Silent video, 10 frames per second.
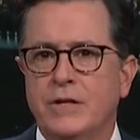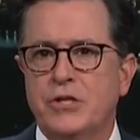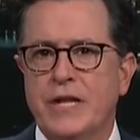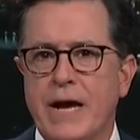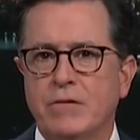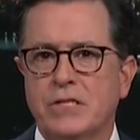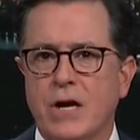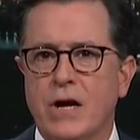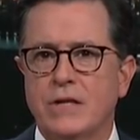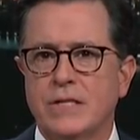She now
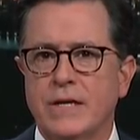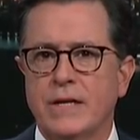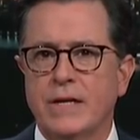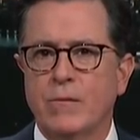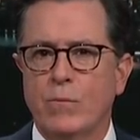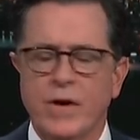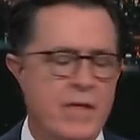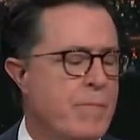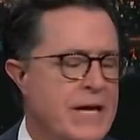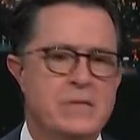stars in one of
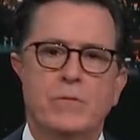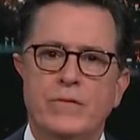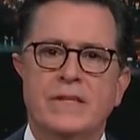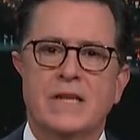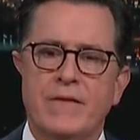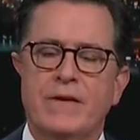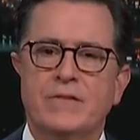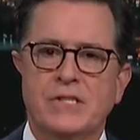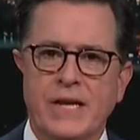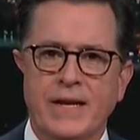the best movies I've
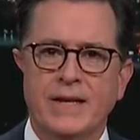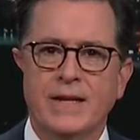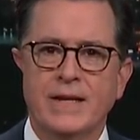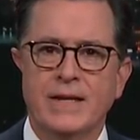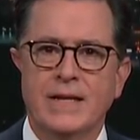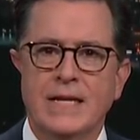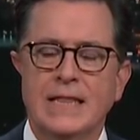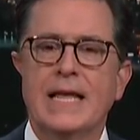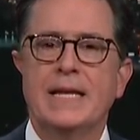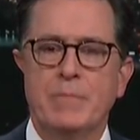ever seen,
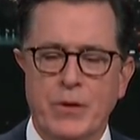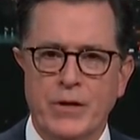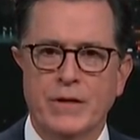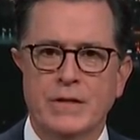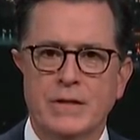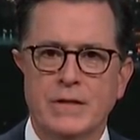Lady Bird.